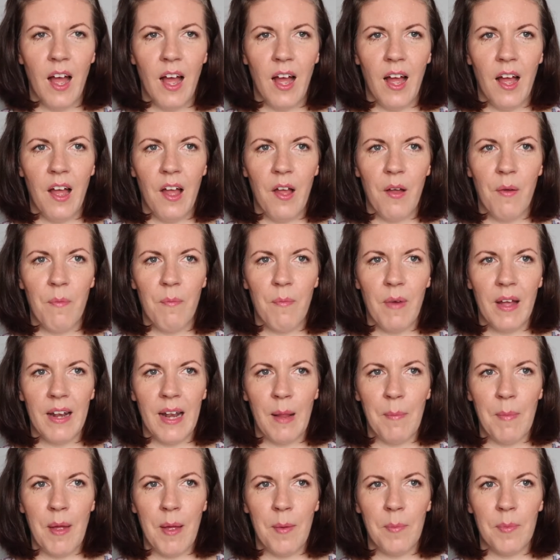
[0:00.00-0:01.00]
And
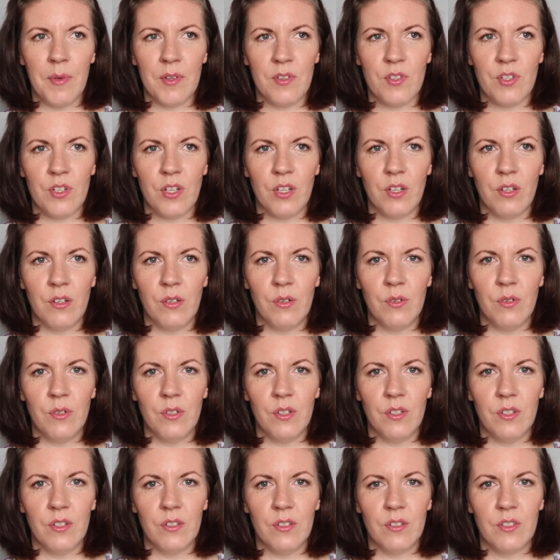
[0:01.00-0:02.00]
I'm able
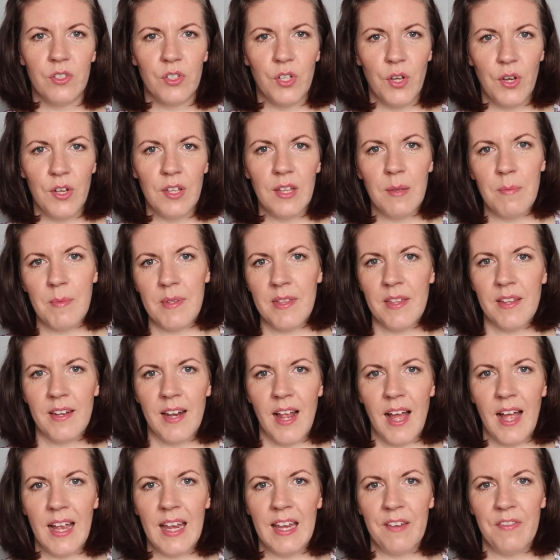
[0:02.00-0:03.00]
to soothe him in the
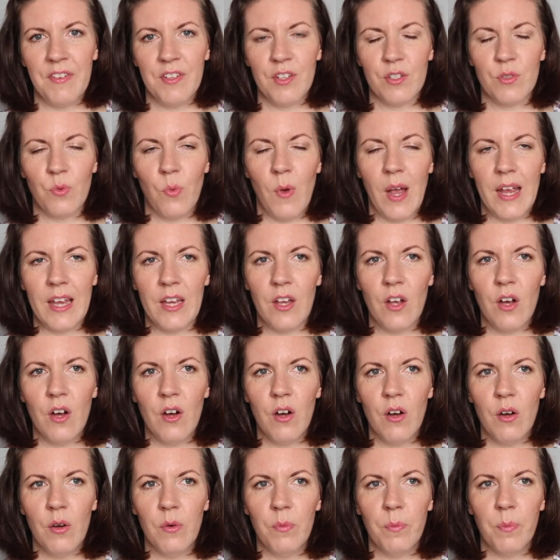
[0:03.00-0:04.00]
night if he does wake
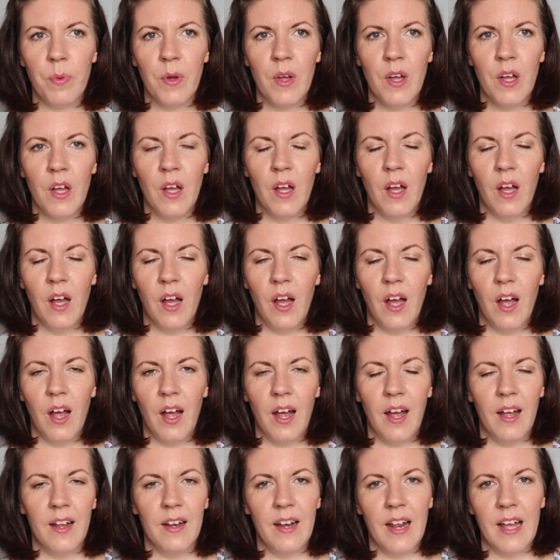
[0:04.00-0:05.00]
up.
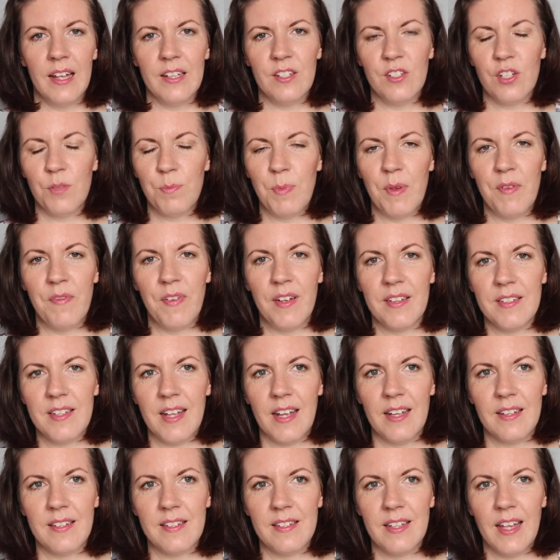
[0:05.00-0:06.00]
It's just been
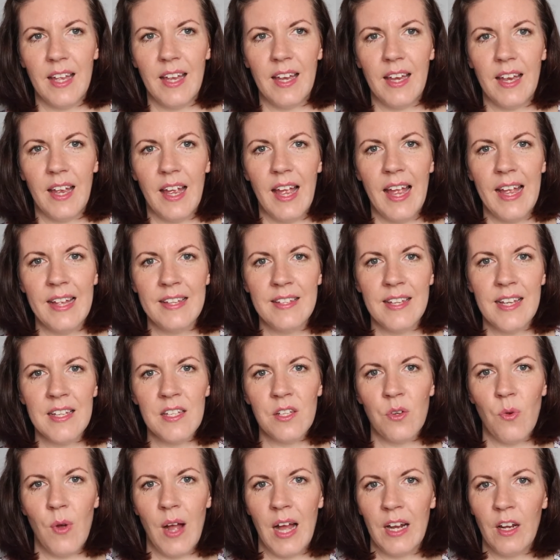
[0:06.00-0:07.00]
fantastic. It
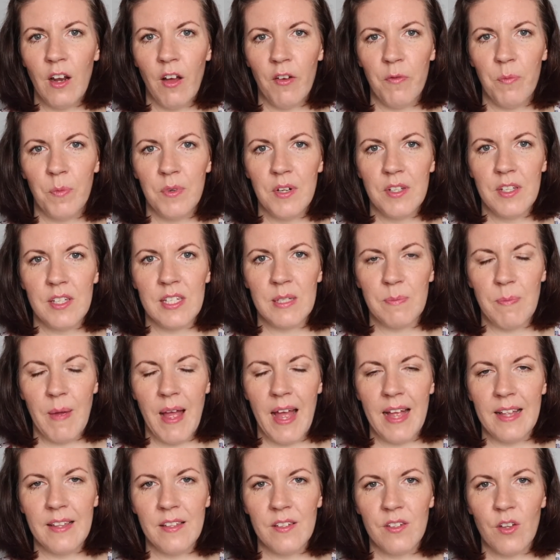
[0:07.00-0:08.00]
is quite a lot of money to
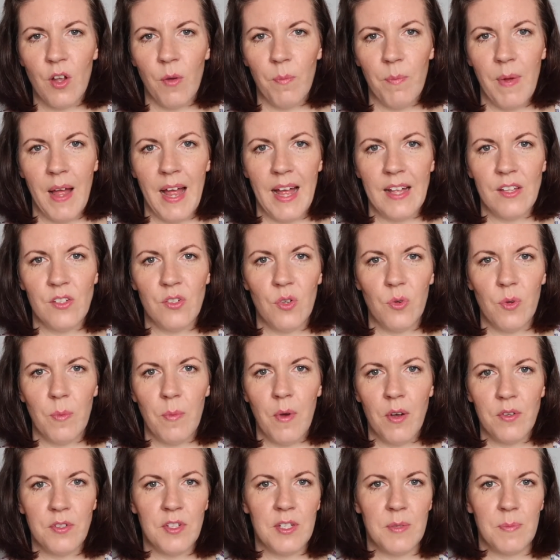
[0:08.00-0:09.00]
spend compared to a
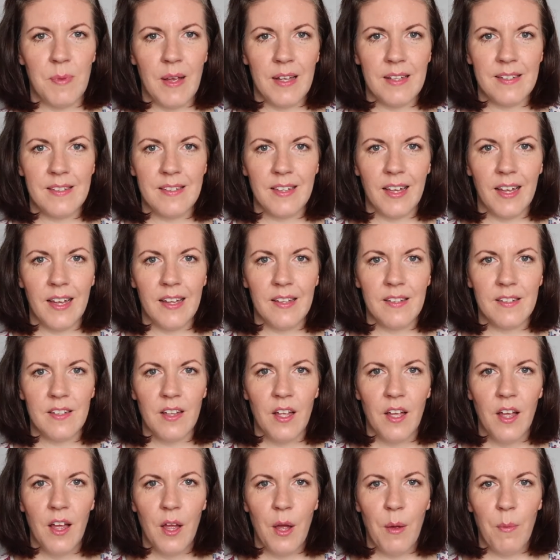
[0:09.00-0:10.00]
Moses basket,
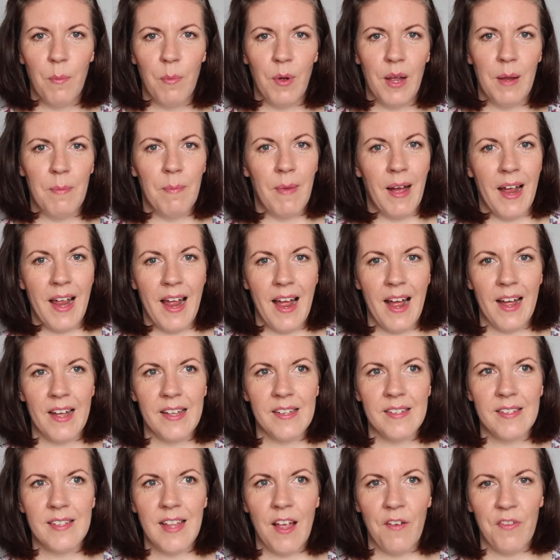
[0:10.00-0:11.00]
but in my
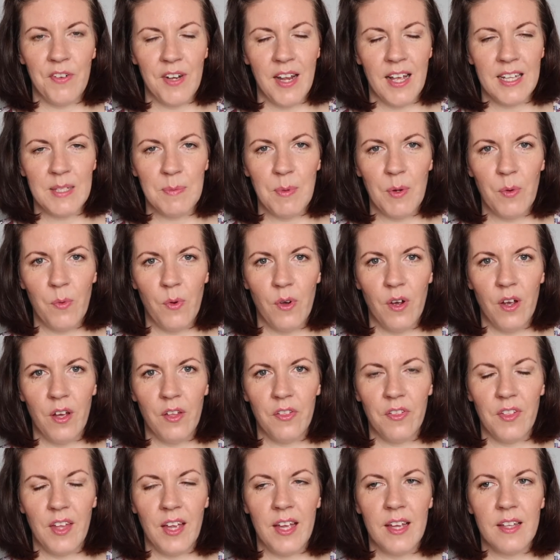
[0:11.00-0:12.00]
eyes, definitely has been
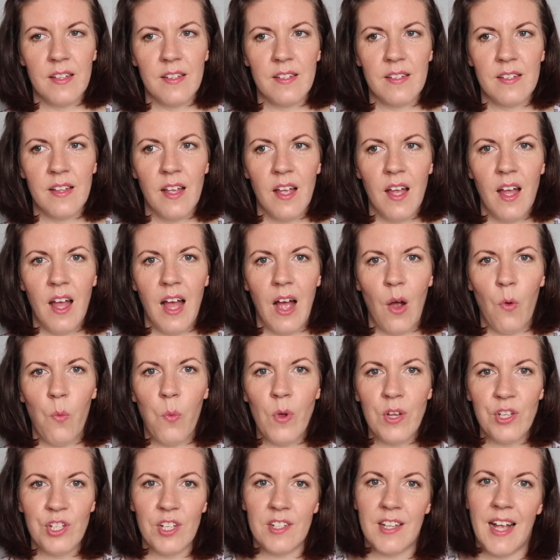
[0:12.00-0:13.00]
worth it. I
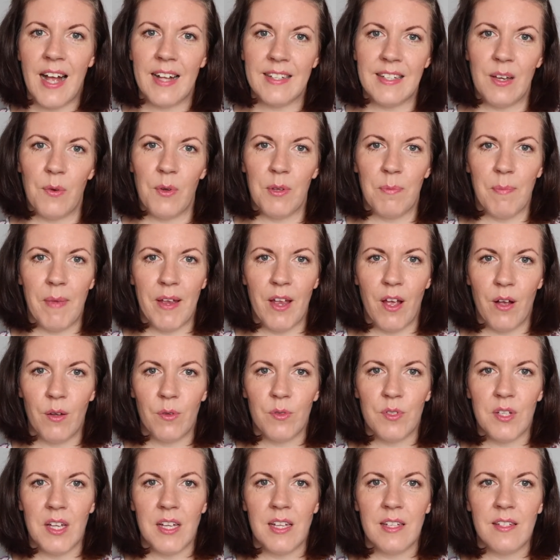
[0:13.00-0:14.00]
wish I'd had it with my
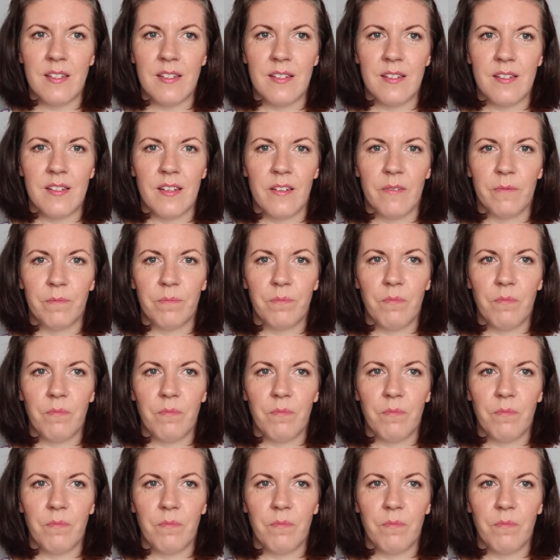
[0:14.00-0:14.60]
oldest,